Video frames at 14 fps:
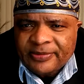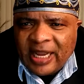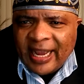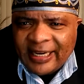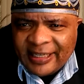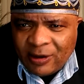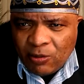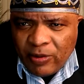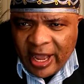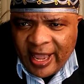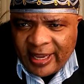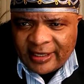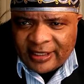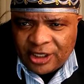Either
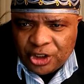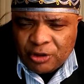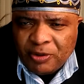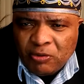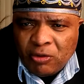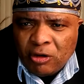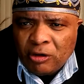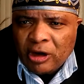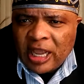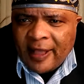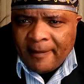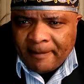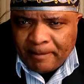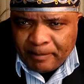way, they should be warned.
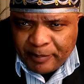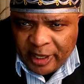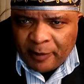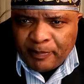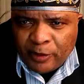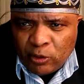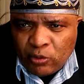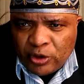People